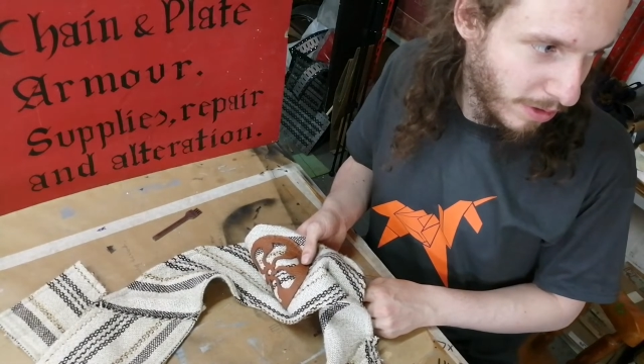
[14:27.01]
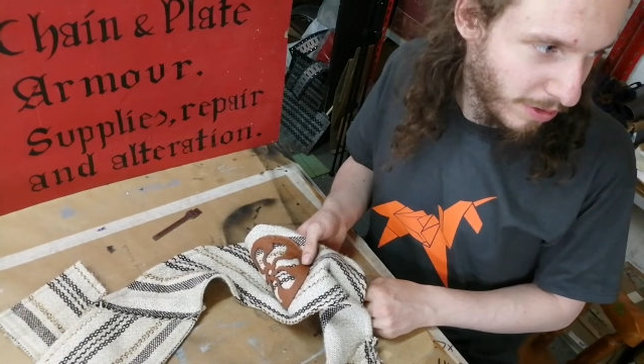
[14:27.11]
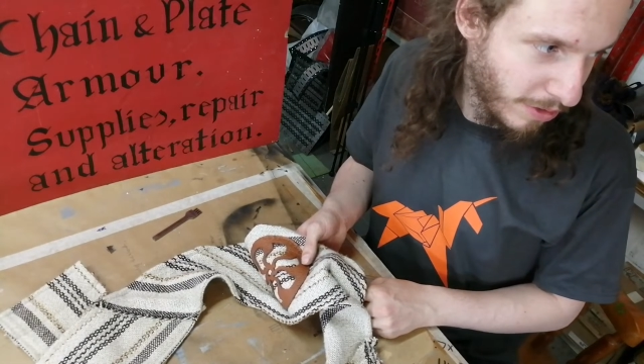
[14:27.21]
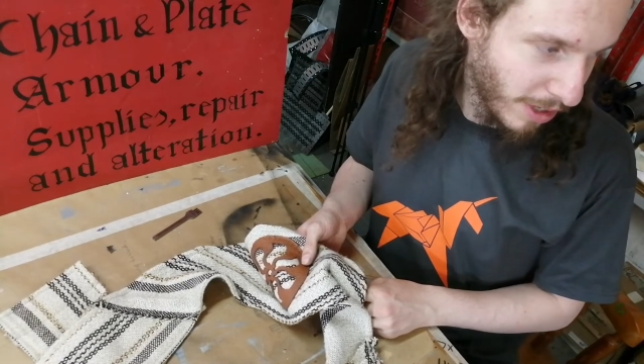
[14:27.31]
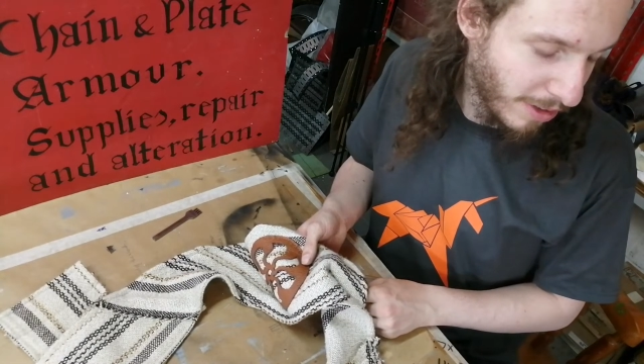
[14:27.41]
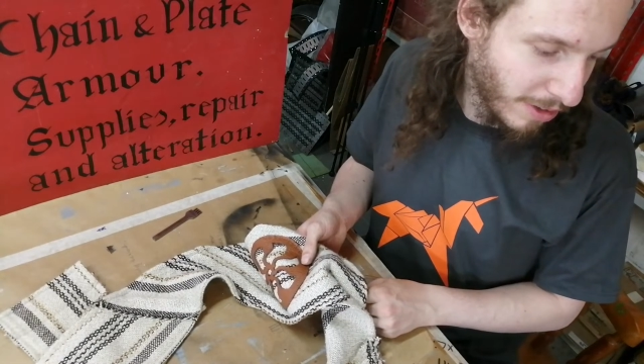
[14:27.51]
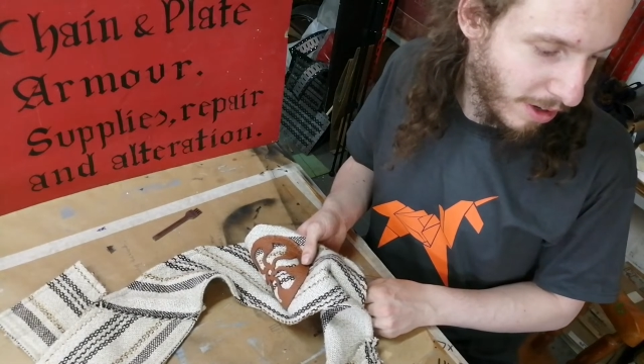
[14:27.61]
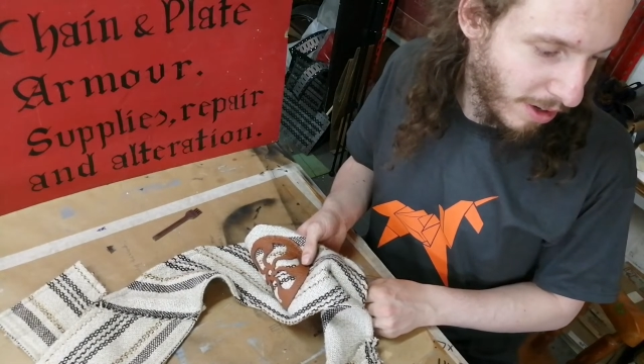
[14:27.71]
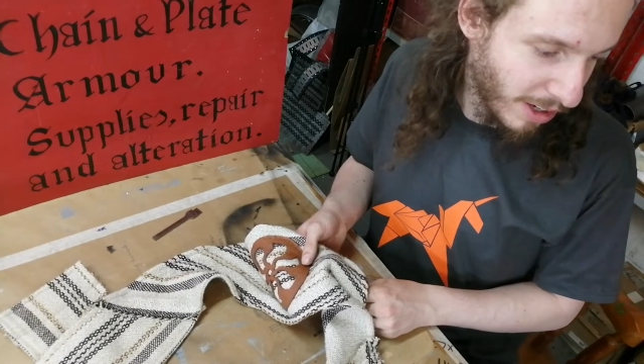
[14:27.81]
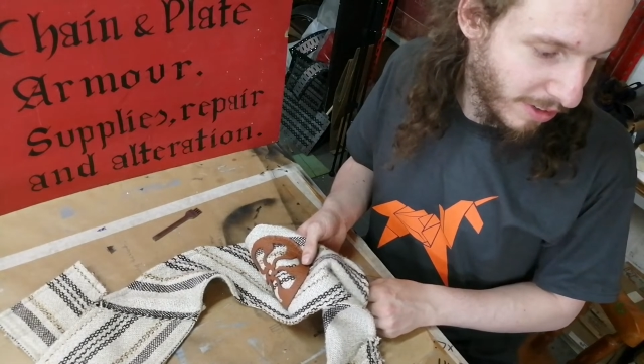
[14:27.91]
said
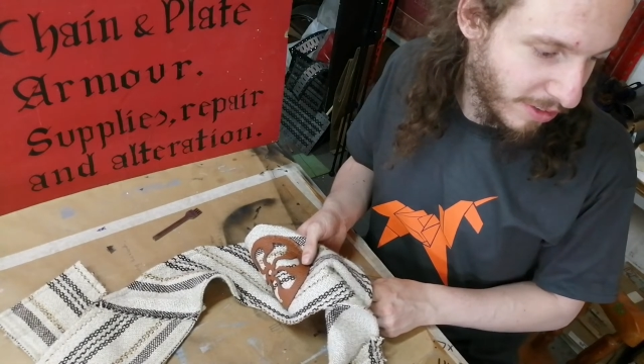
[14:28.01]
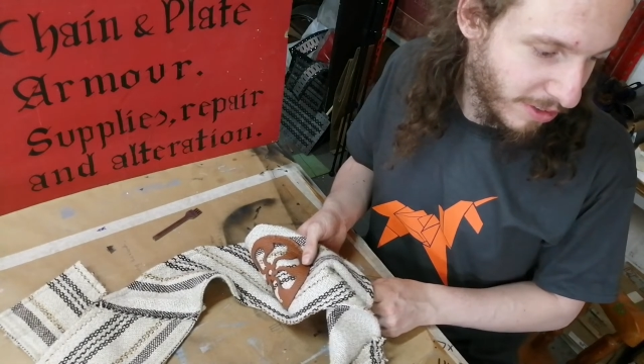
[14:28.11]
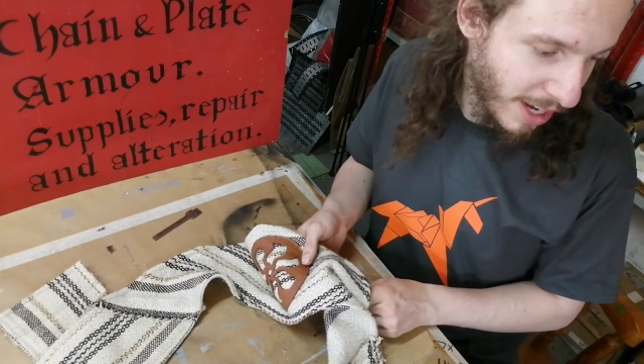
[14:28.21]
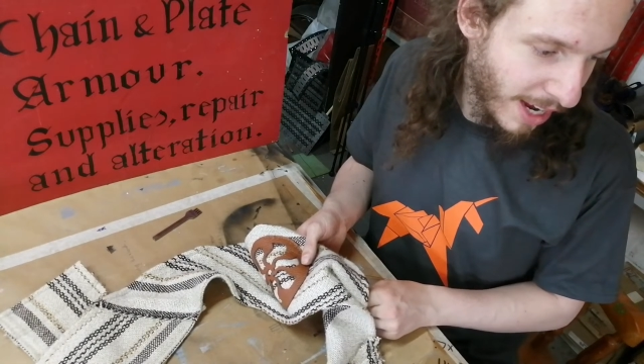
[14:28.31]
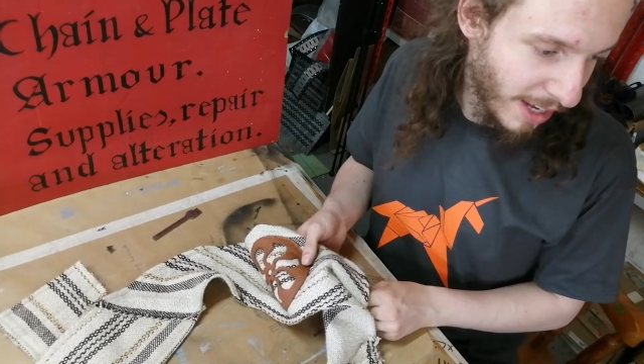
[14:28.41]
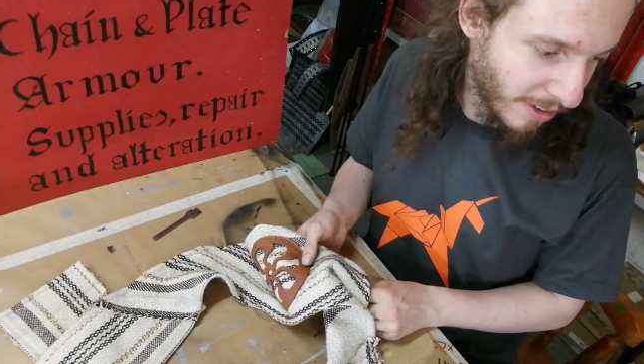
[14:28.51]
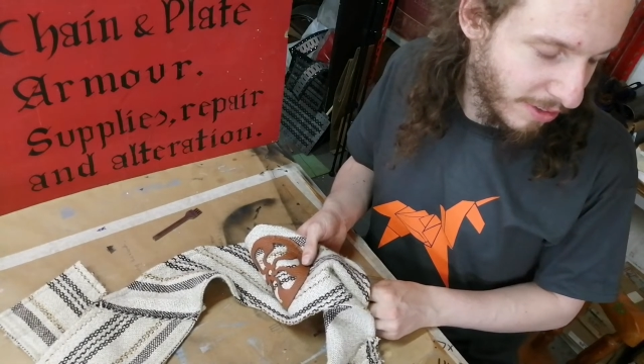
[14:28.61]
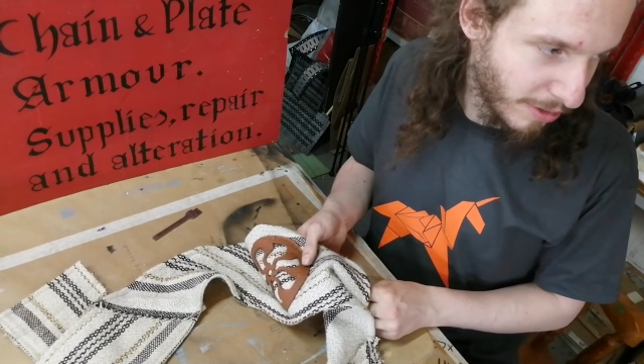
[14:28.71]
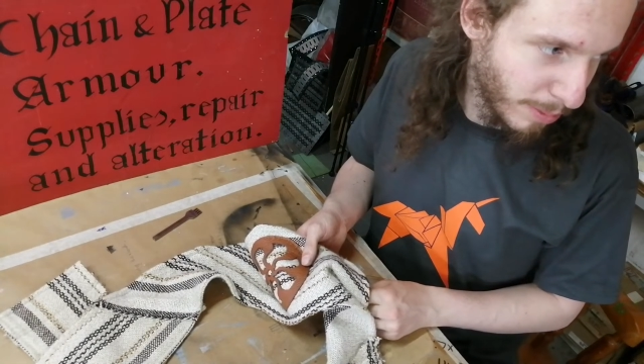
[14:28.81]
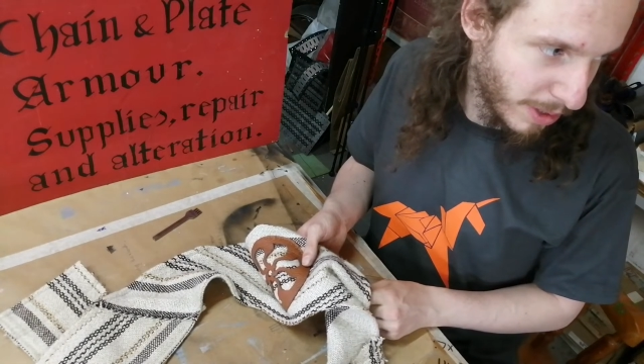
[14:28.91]
client's
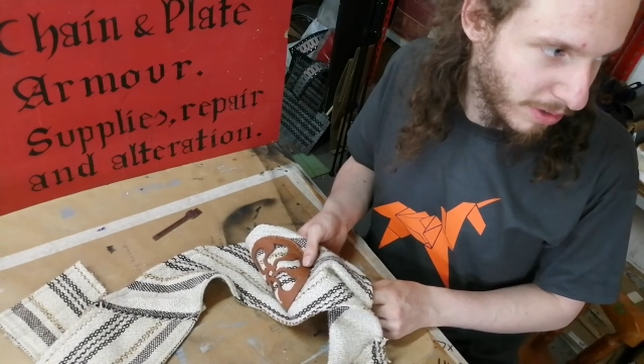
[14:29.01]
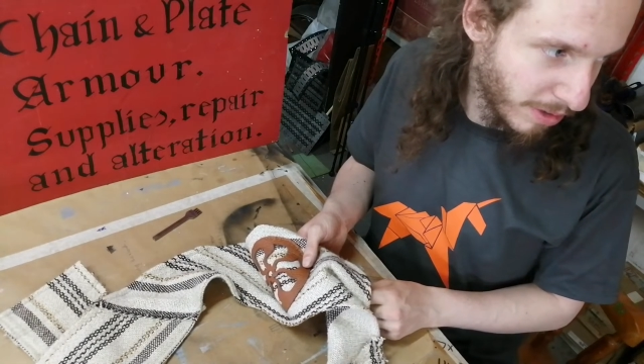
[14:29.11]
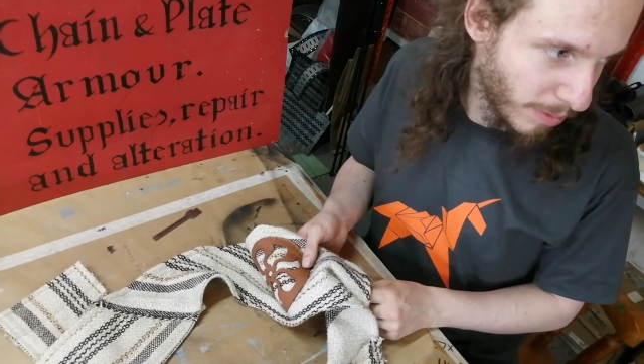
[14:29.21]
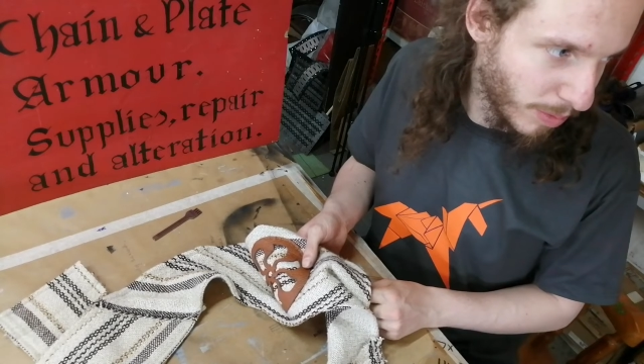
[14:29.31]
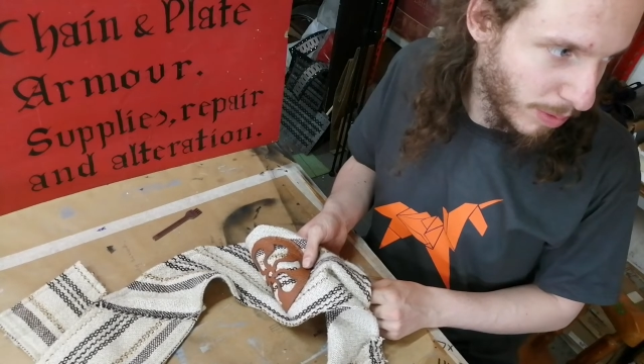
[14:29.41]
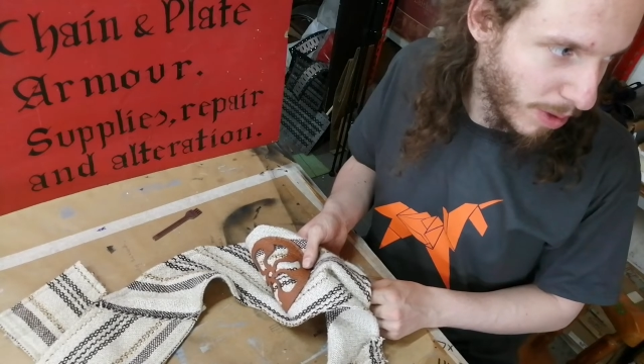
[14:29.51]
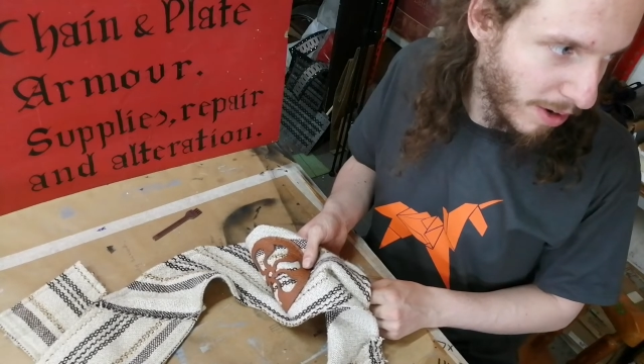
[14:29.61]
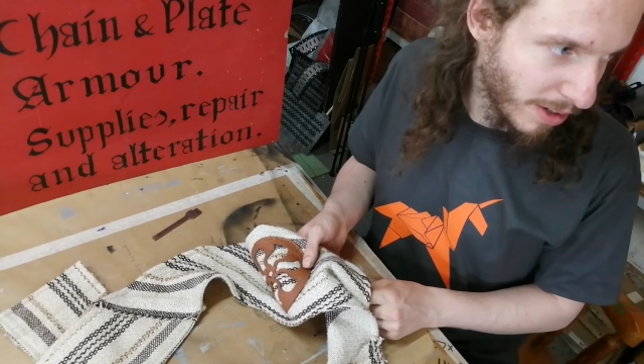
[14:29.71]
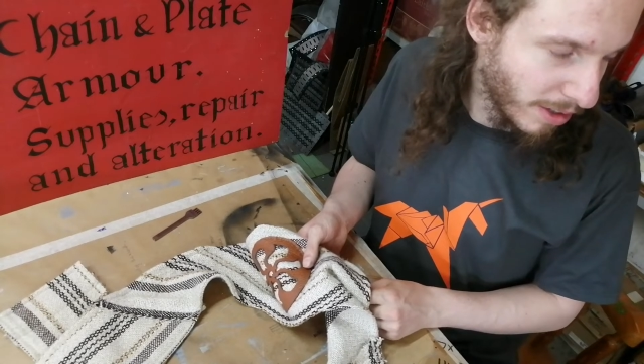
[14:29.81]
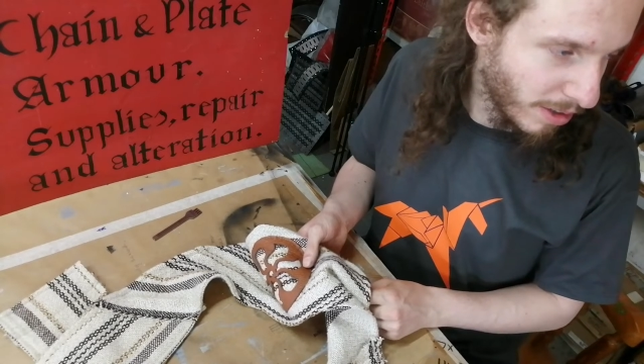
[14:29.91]
hands, because they will be
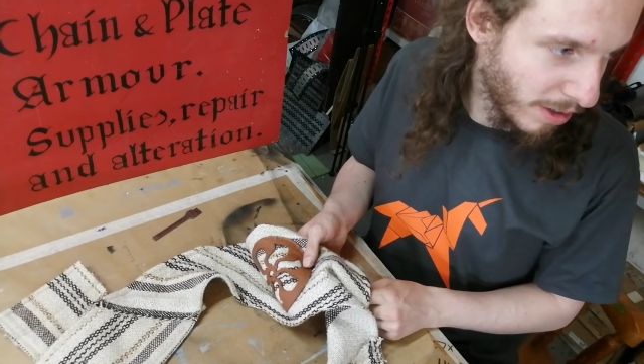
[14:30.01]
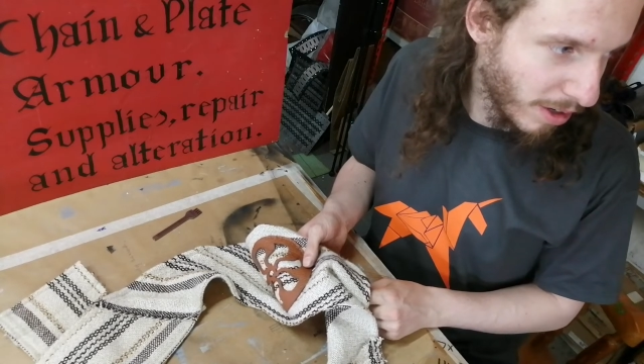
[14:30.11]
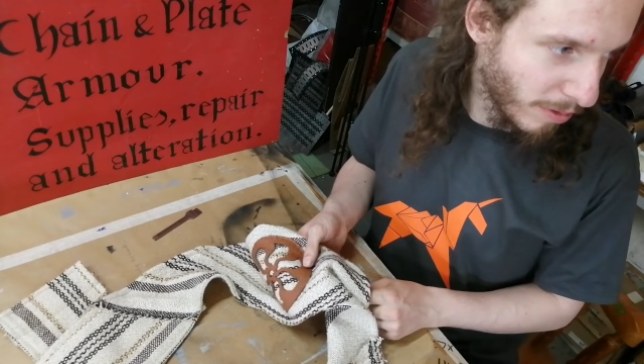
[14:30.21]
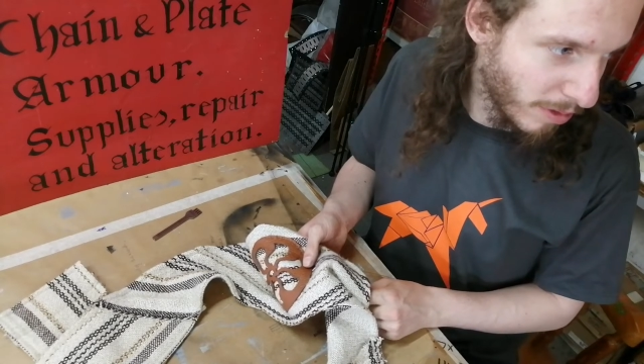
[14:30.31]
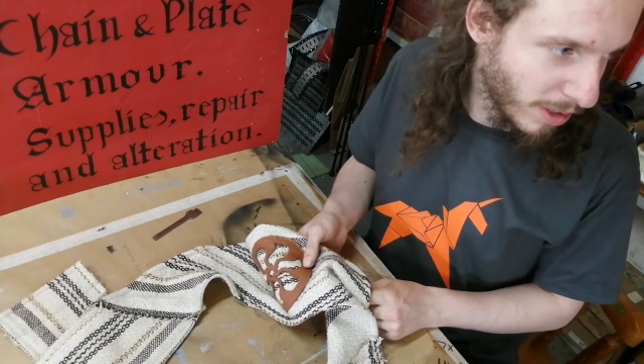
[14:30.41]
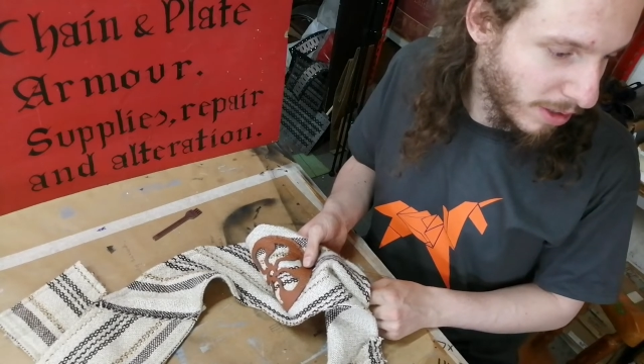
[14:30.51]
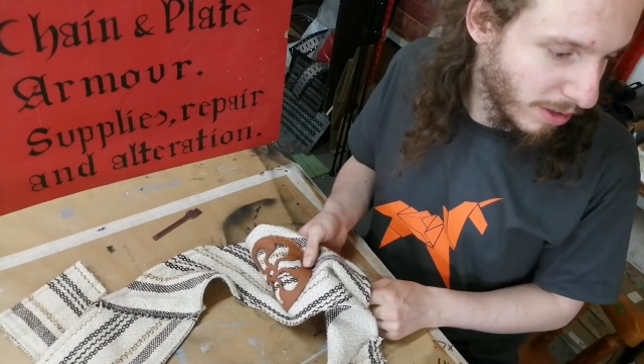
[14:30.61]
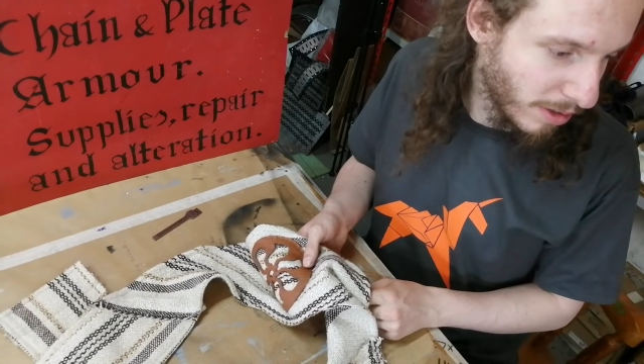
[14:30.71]
wearing clothing.